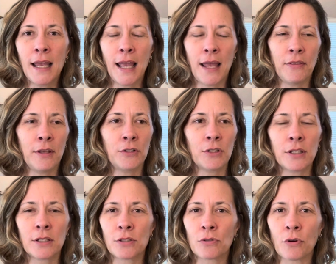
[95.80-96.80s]
and then
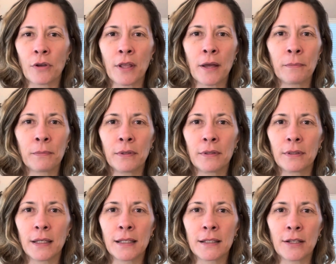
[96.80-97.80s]
just store them
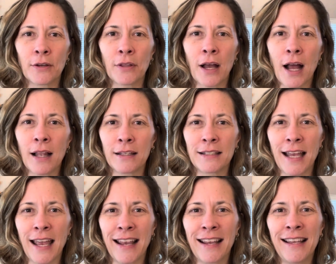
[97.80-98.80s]
until the
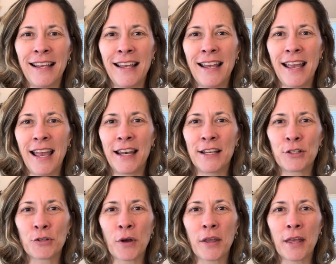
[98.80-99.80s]
holiday and
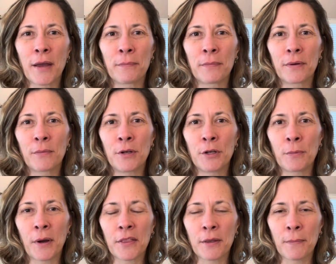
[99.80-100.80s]
enjoy them when you
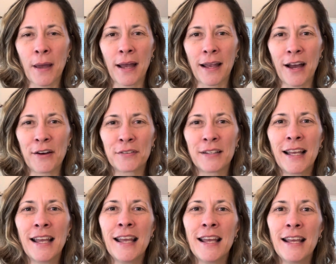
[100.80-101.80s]
bring them back out.
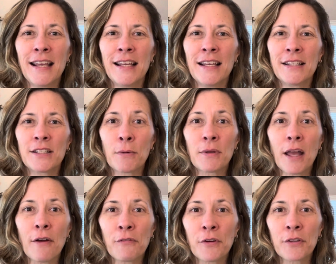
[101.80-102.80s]
So
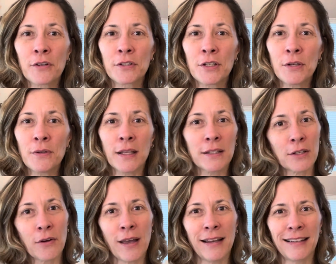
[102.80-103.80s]
without further ado, let's go
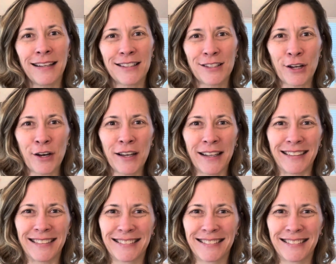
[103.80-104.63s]
ahead and get started.